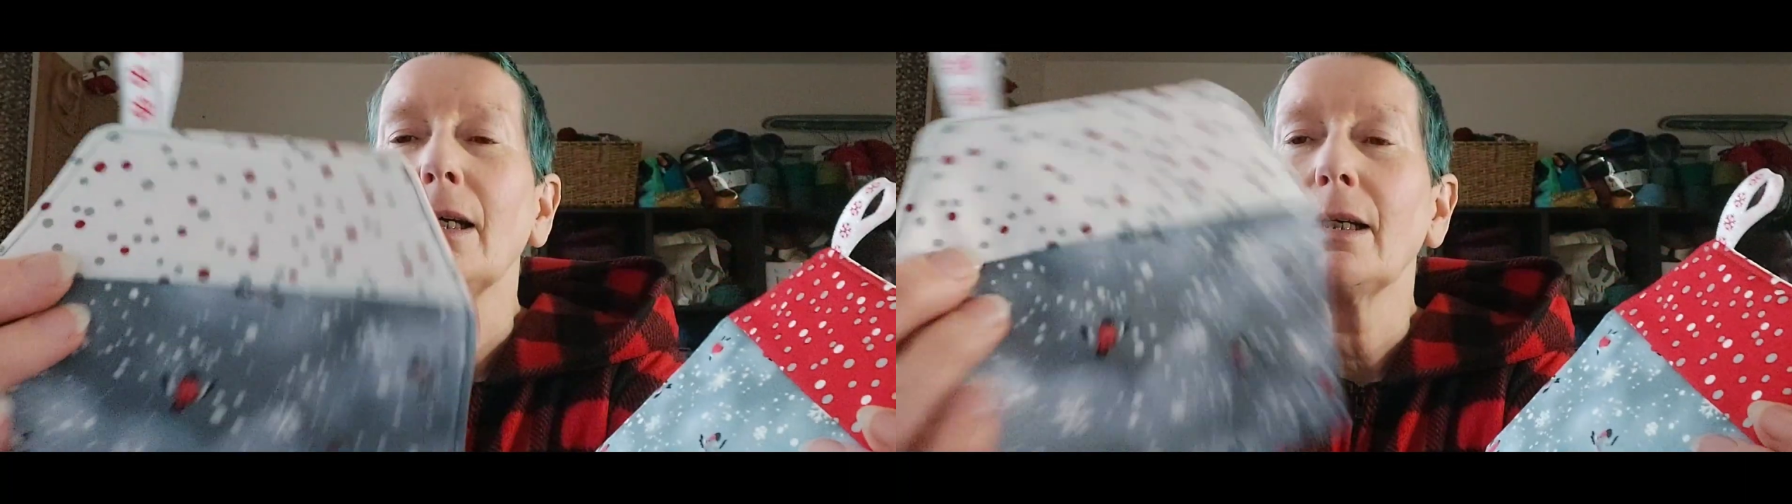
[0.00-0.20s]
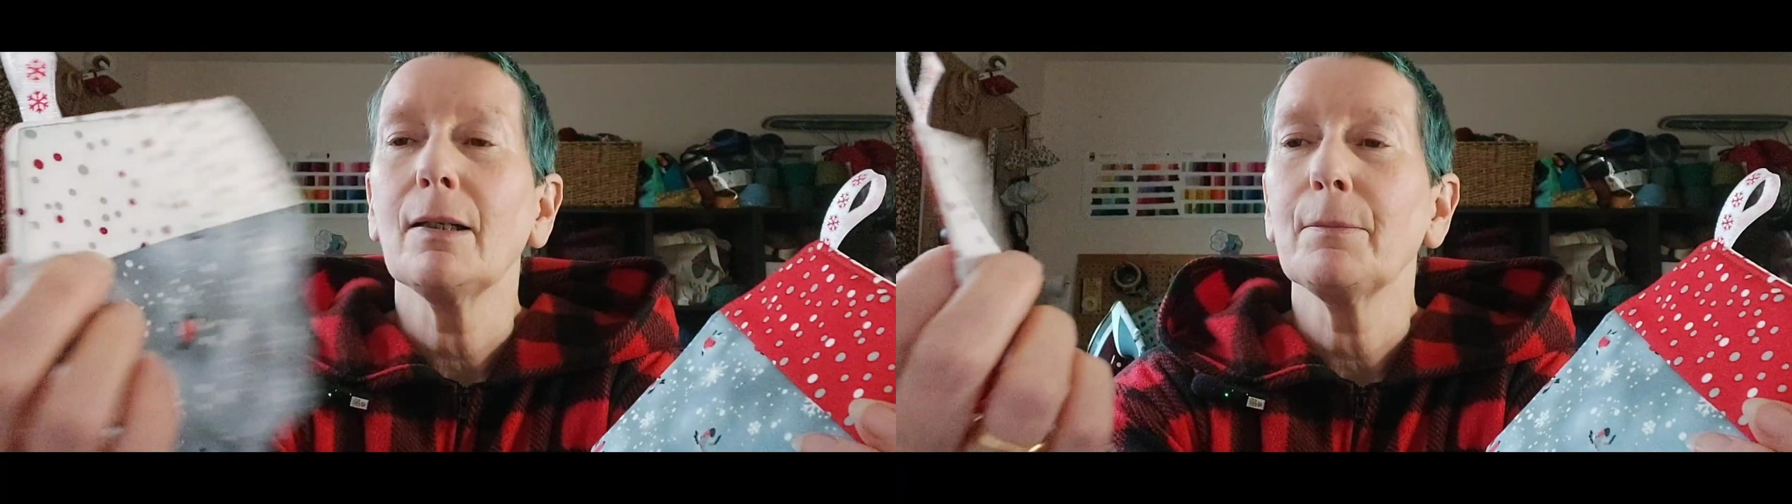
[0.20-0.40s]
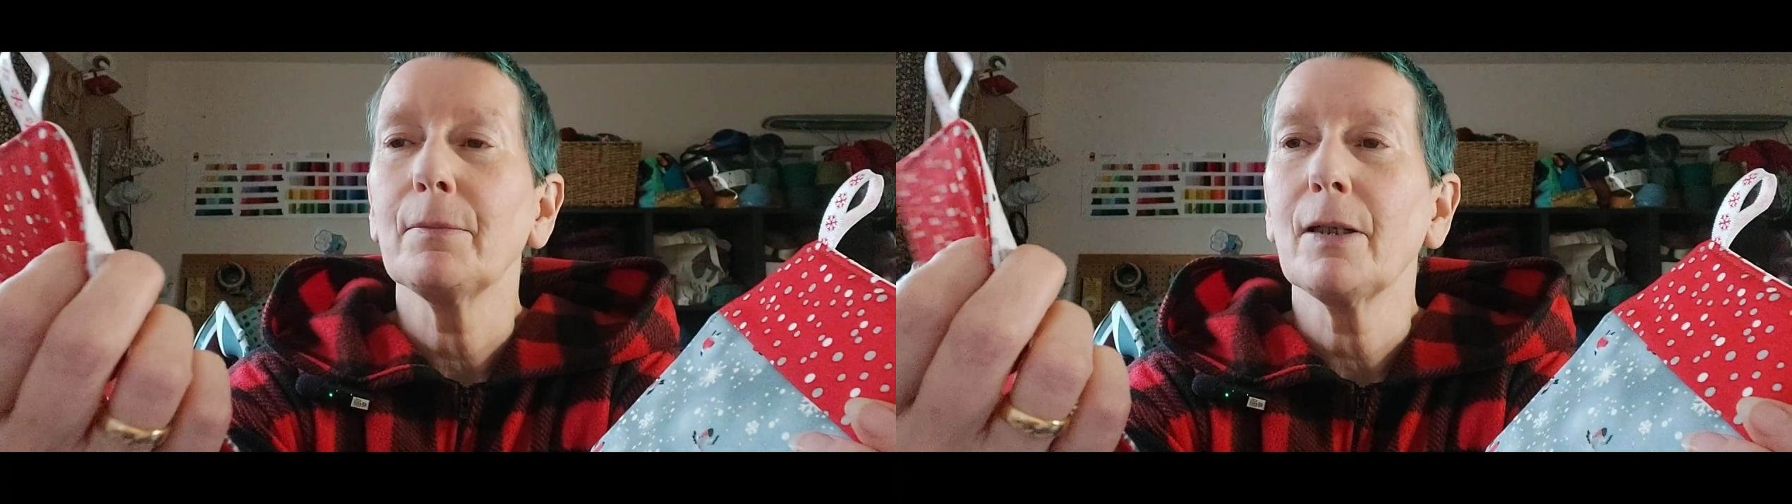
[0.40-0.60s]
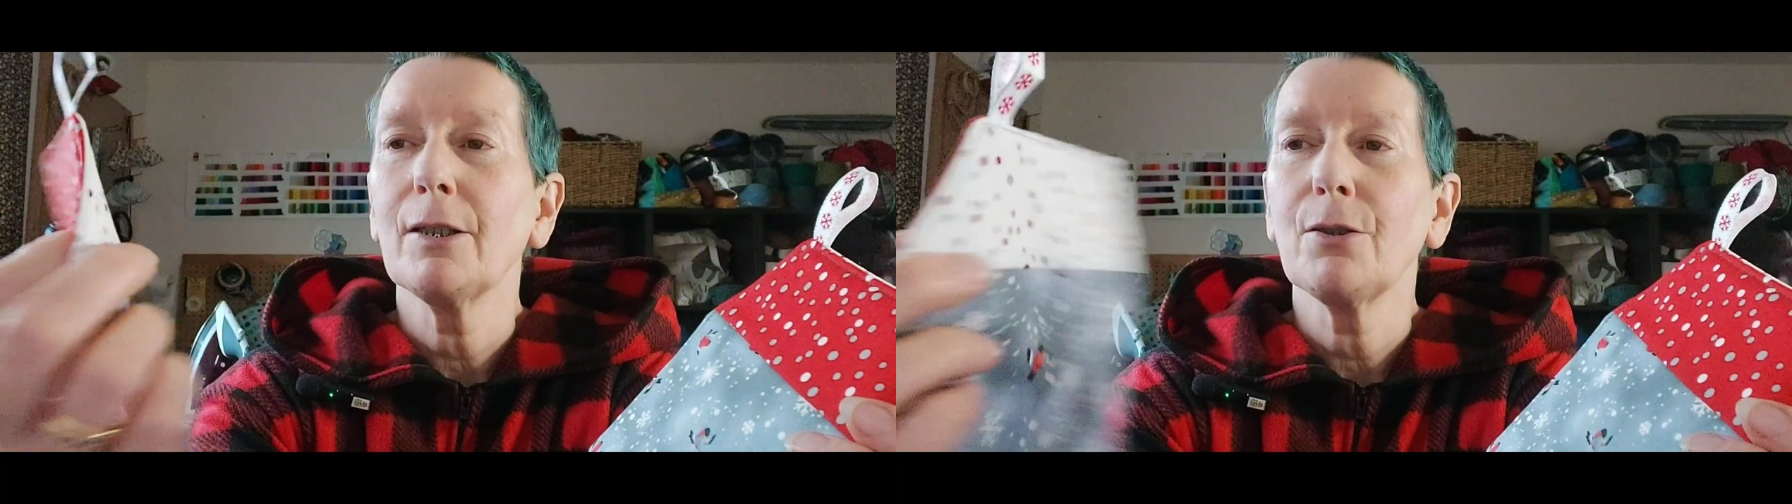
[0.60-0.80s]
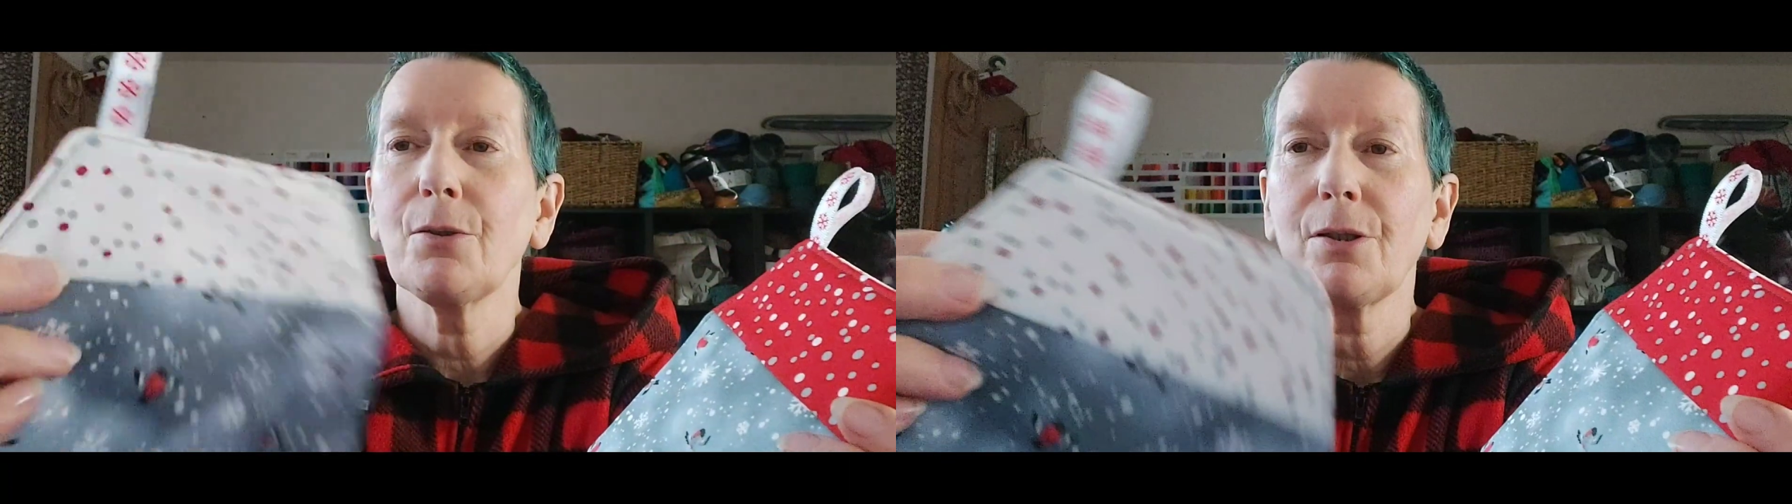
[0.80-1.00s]

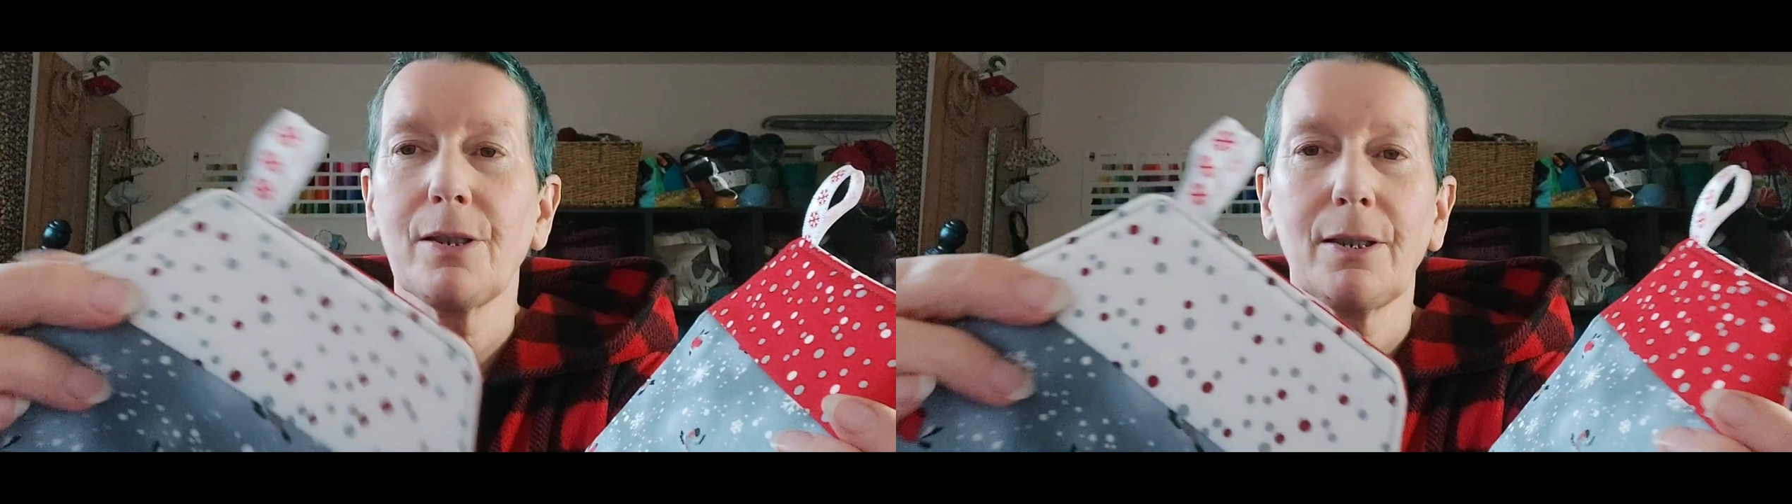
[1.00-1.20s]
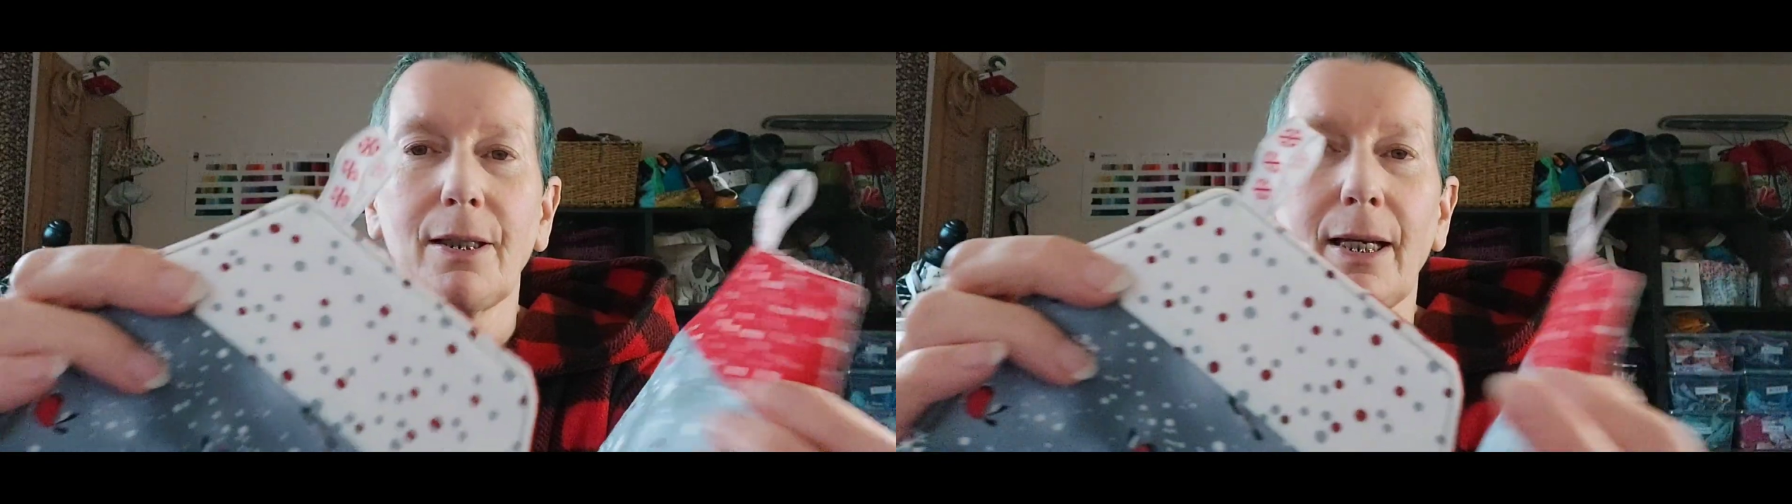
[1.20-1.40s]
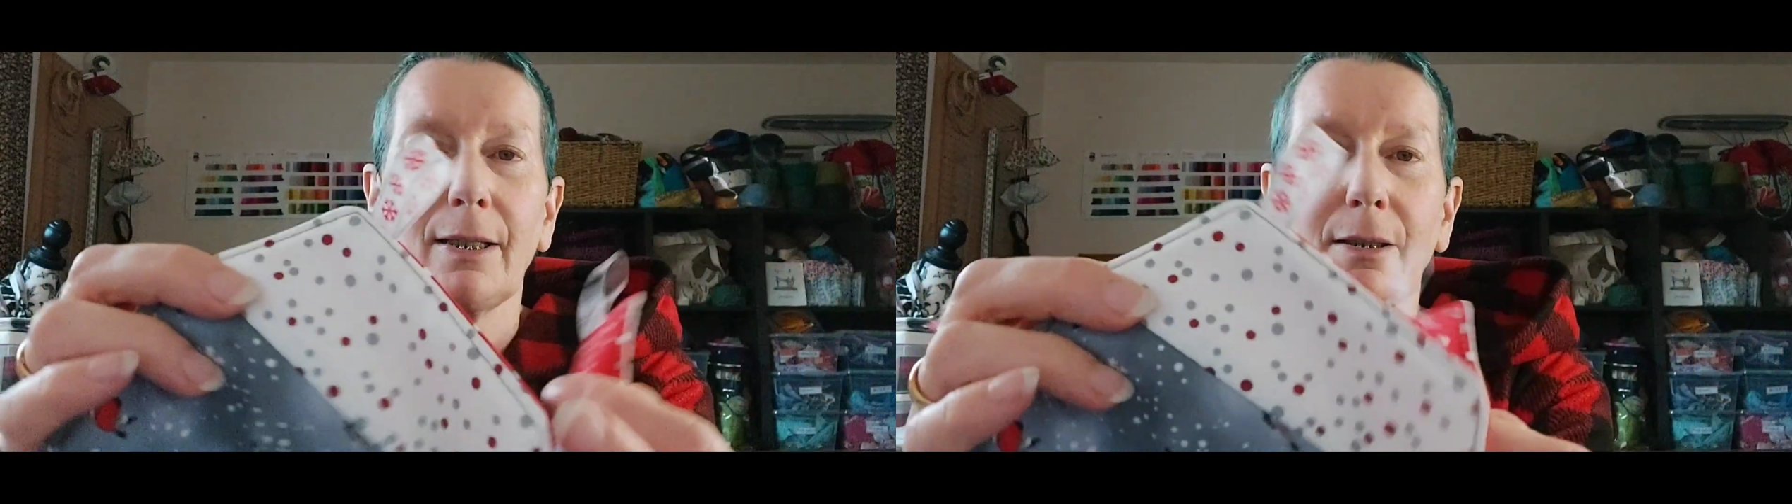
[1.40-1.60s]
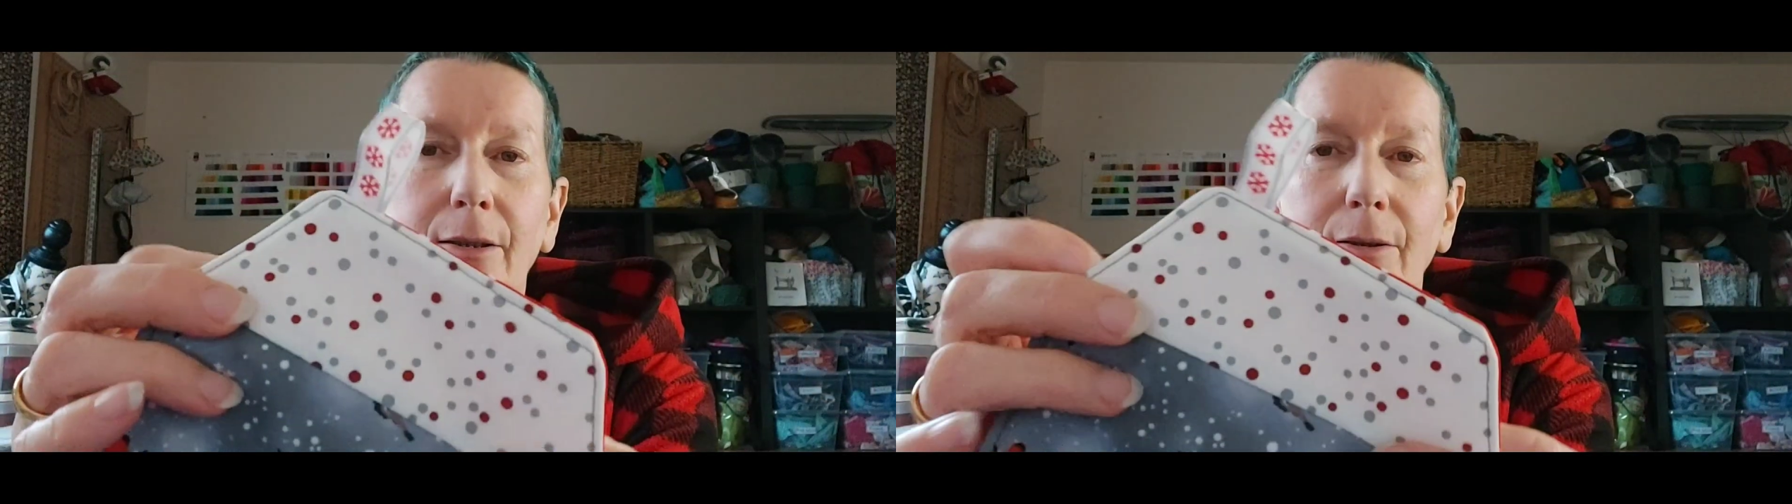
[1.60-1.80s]
I used that